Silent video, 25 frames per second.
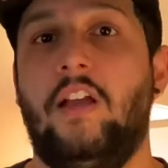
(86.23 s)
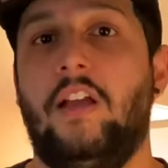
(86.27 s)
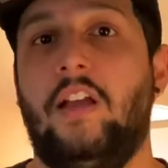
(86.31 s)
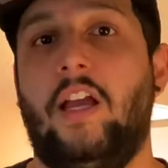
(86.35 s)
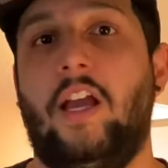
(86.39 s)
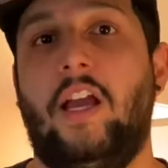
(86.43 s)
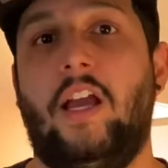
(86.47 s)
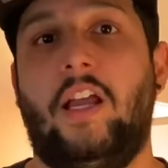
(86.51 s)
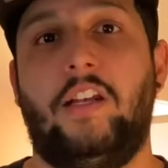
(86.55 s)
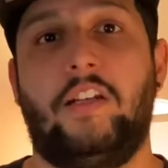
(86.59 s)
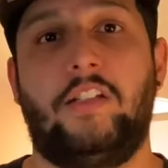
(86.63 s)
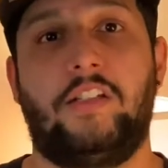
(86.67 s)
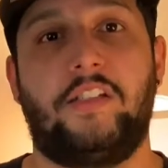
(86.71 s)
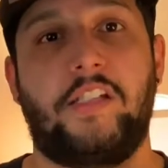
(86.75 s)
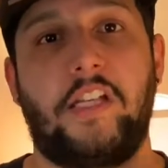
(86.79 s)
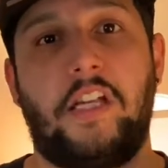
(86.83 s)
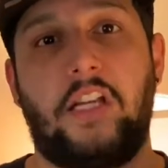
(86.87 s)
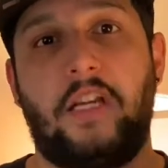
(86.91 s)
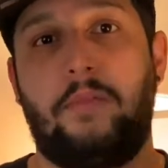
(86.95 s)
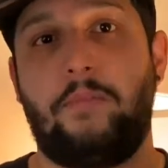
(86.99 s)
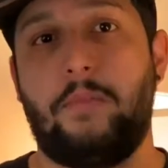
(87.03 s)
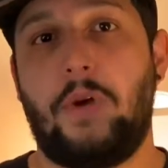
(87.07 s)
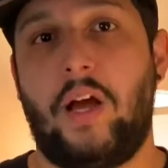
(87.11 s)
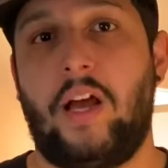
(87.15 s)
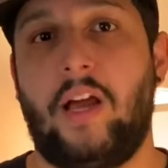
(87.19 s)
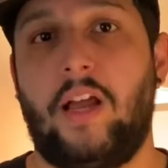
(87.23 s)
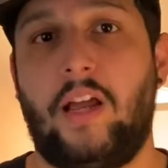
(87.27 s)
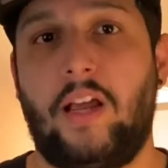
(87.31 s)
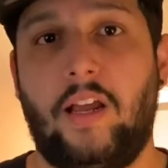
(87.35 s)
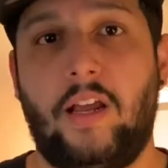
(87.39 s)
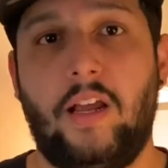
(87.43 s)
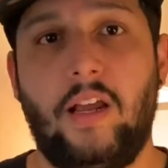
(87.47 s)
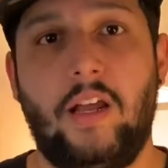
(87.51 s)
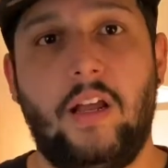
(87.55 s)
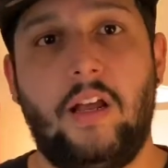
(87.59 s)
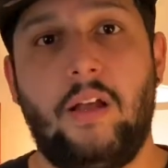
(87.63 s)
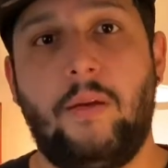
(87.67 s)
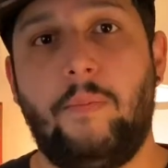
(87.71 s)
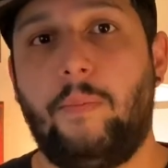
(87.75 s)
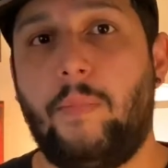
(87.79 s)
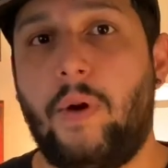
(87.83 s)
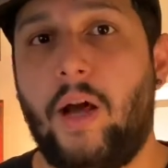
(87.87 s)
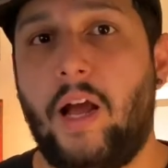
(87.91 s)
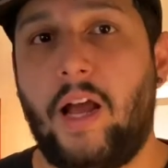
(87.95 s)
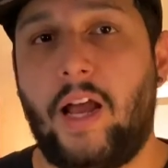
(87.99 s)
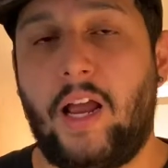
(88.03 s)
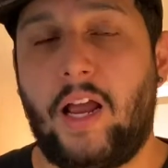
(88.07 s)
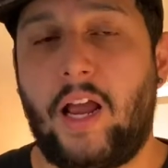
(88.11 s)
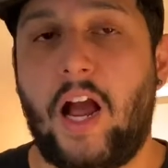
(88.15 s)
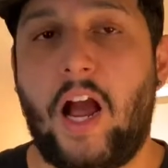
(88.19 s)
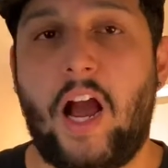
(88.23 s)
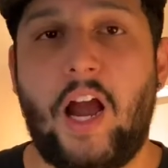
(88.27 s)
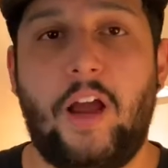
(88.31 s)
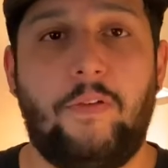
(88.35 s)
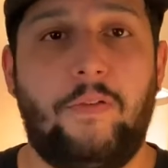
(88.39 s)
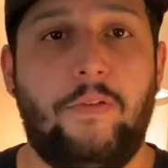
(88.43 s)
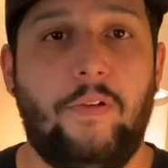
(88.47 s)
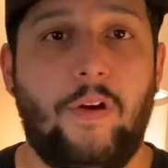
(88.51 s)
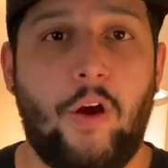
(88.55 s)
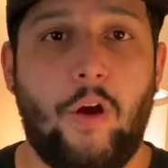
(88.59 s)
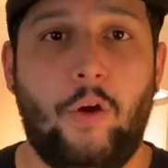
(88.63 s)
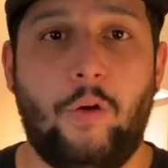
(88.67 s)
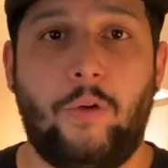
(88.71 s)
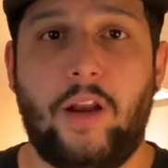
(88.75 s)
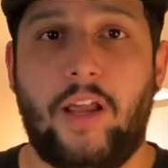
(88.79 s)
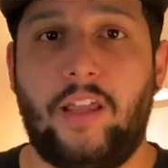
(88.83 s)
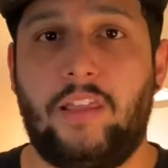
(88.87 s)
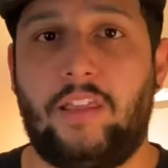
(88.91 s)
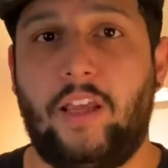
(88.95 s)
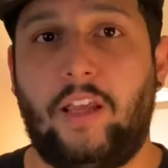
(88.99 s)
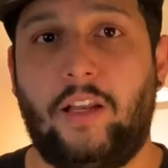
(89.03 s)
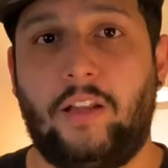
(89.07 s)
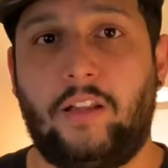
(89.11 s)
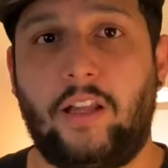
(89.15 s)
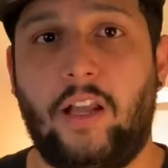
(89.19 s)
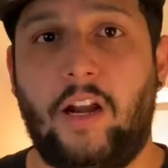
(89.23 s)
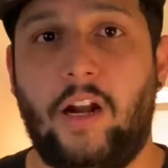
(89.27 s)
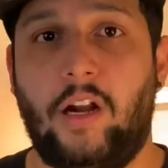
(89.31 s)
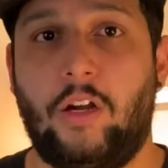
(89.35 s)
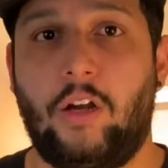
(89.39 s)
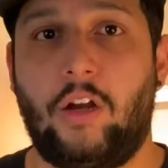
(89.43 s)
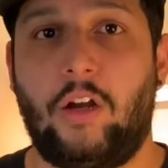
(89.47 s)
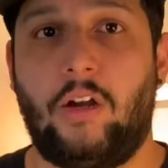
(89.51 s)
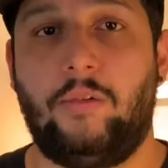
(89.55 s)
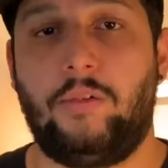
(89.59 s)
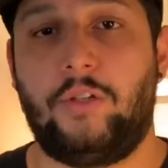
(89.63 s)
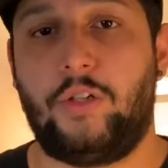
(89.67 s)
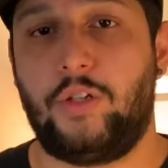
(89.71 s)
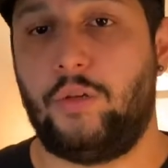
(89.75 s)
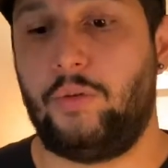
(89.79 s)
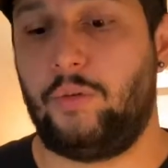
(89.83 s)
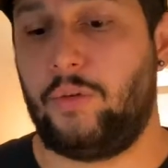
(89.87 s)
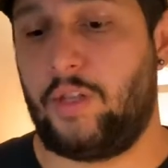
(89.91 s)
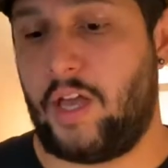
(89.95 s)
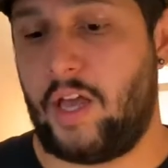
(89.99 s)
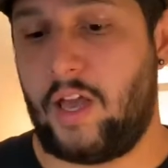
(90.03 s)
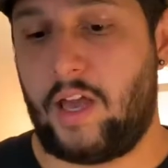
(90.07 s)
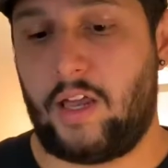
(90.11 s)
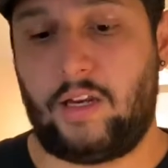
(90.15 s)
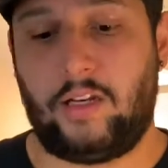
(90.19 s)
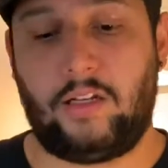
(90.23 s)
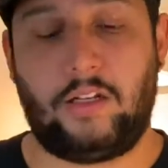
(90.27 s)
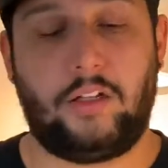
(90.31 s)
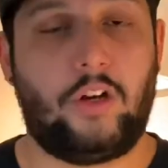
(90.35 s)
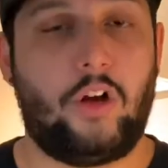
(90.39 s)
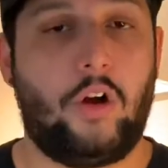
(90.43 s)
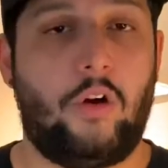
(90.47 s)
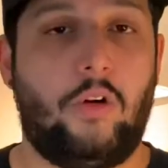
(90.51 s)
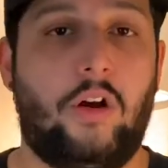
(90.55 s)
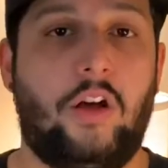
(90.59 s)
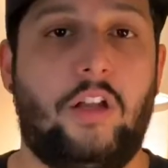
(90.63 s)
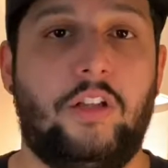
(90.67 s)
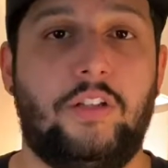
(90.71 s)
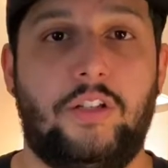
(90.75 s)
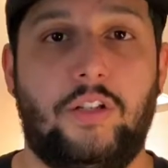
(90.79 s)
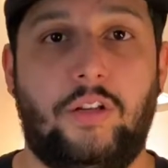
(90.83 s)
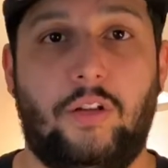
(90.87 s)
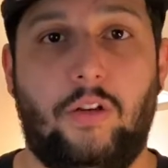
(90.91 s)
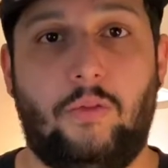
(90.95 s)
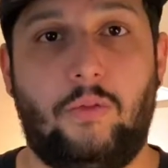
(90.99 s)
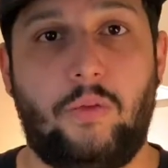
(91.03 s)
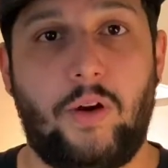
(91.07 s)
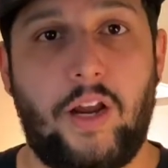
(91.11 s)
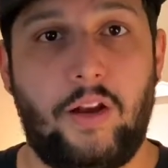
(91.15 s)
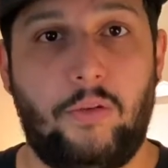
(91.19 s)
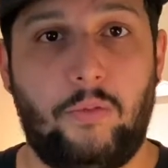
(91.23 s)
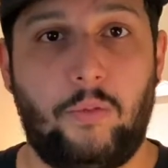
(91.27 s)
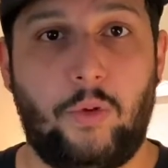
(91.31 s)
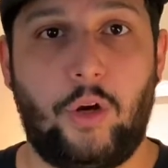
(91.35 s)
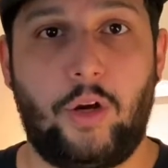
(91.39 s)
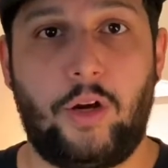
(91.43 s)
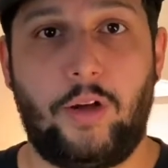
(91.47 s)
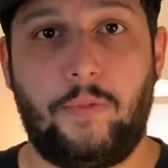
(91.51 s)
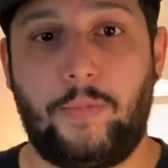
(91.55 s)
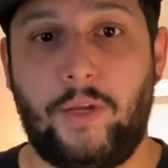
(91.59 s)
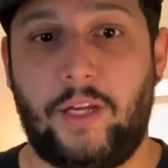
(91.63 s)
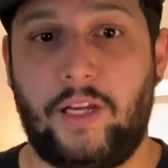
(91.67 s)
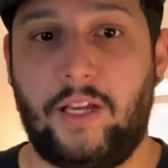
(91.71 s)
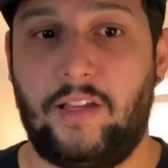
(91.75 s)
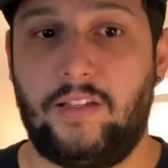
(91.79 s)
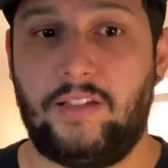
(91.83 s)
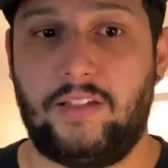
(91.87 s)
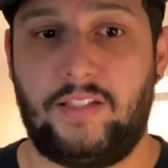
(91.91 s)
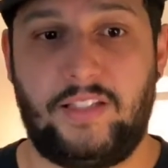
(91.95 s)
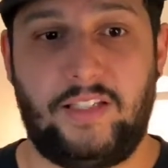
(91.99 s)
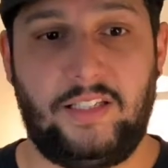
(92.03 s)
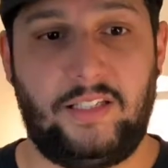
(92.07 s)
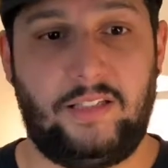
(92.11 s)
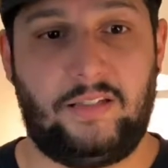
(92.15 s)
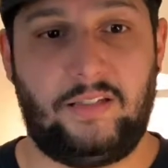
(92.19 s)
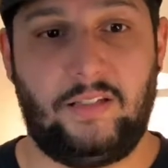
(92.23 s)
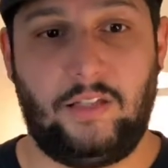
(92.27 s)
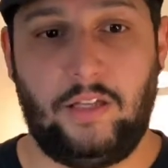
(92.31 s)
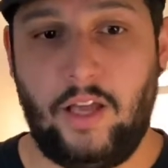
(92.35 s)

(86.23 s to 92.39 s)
and seeing my iPhone, I think that I'm gonna do that and go on to a red one, because this